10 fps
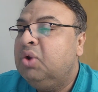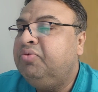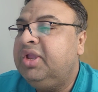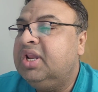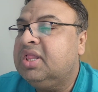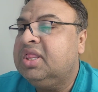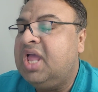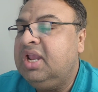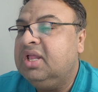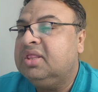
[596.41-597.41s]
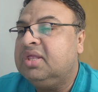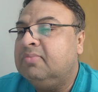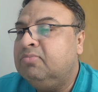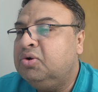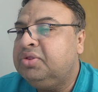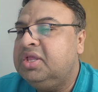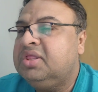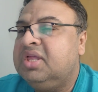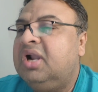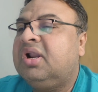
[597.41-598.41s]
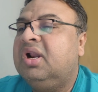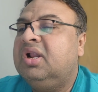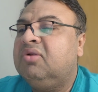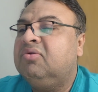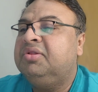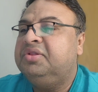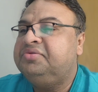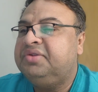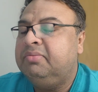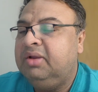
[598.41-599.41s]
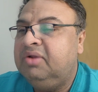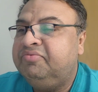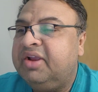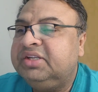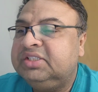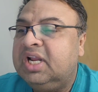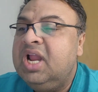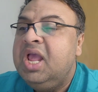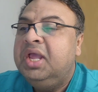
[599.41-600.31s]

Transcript: venous sinus thrombosis, central nervous system infection,